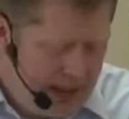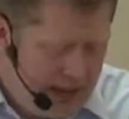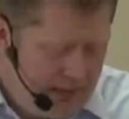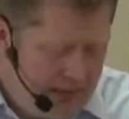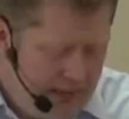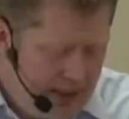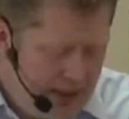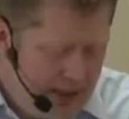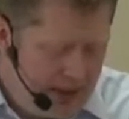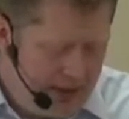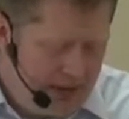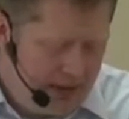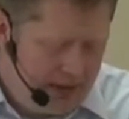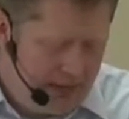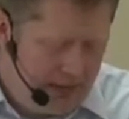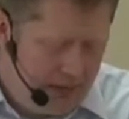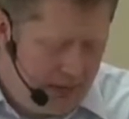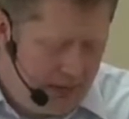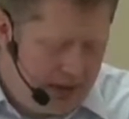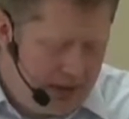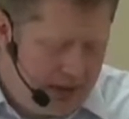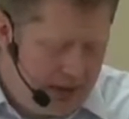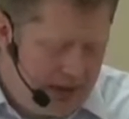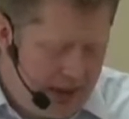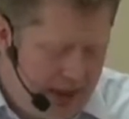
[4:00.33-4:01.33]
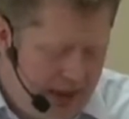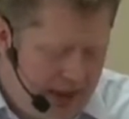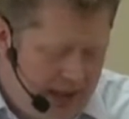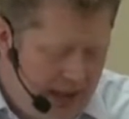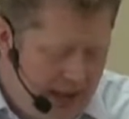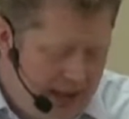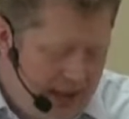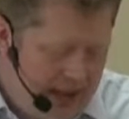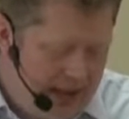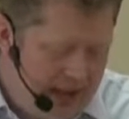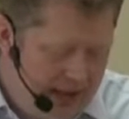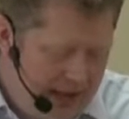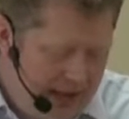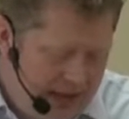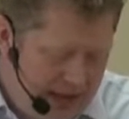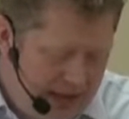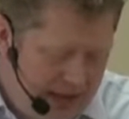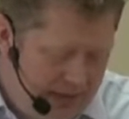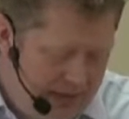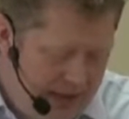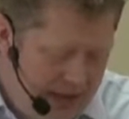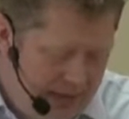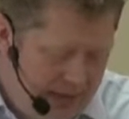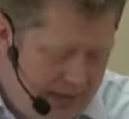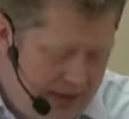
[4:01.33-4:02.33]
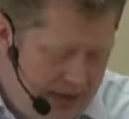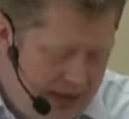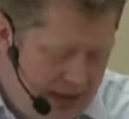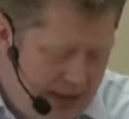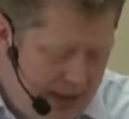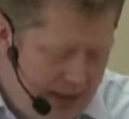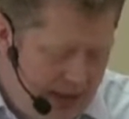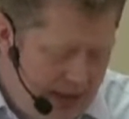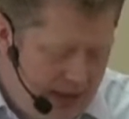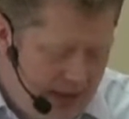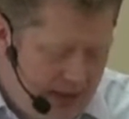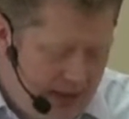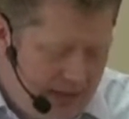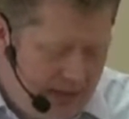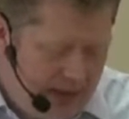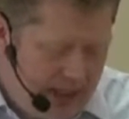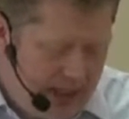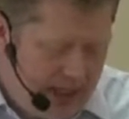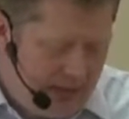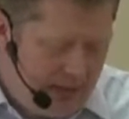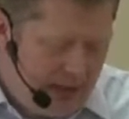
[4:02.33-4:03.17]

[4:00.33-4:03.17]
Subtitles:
Among them was Dionysius, a member of the